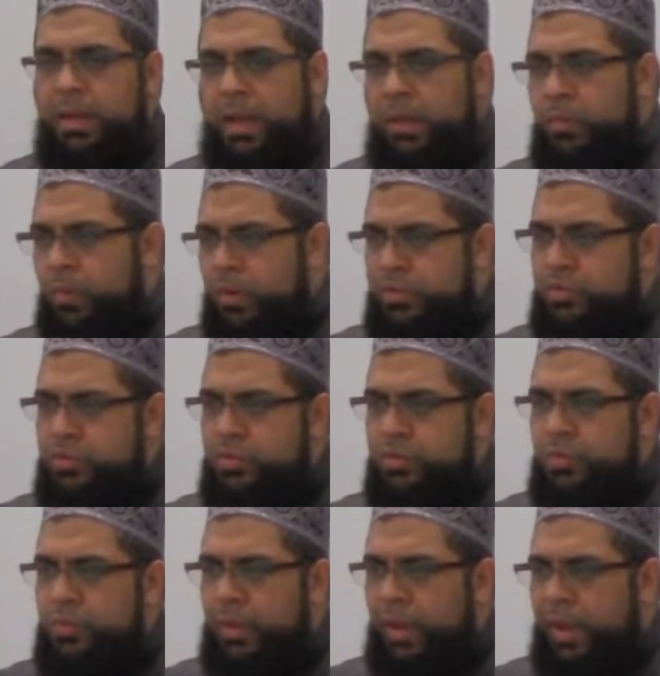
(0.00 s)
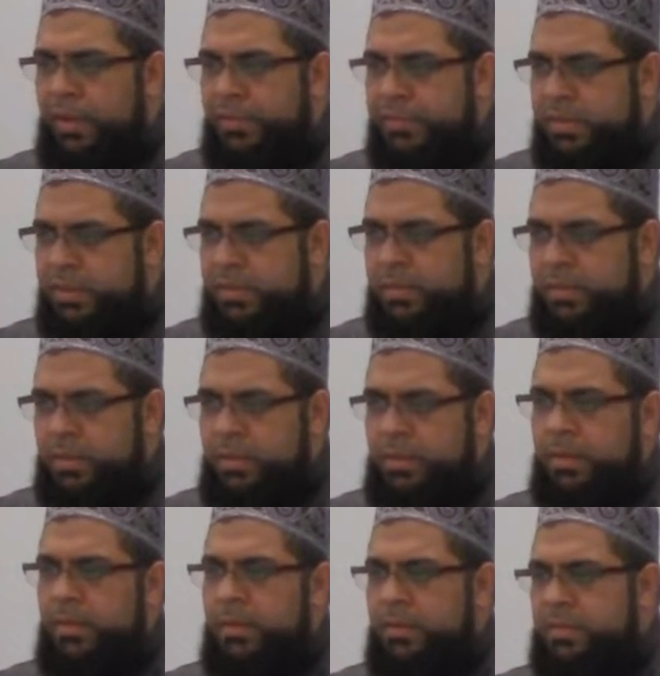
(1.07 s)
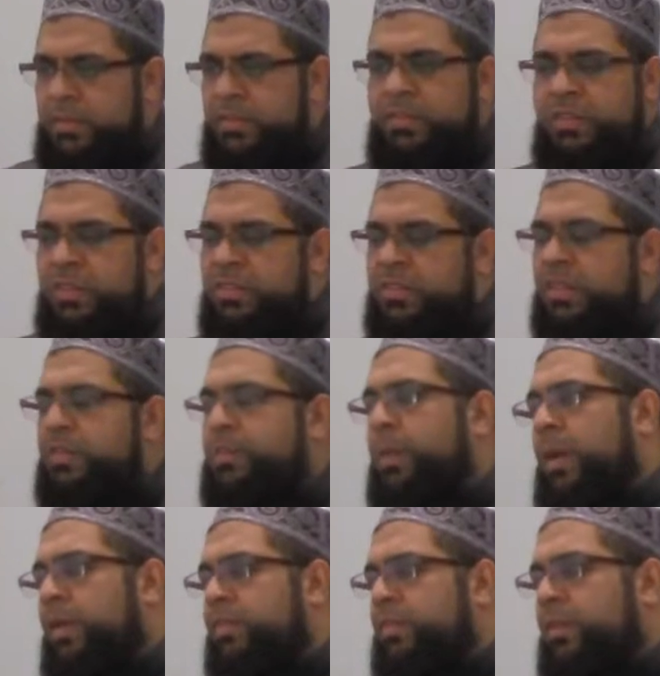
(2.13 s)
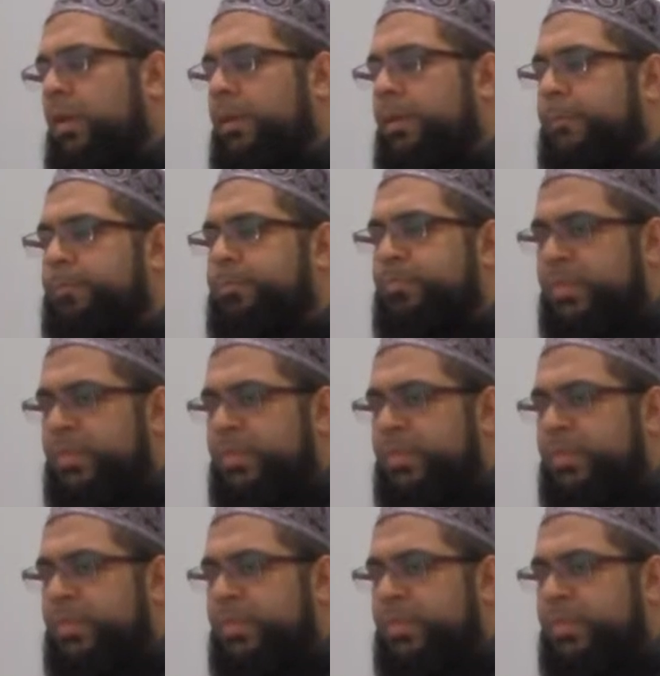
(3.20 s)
and what to do after the deceased has passed on.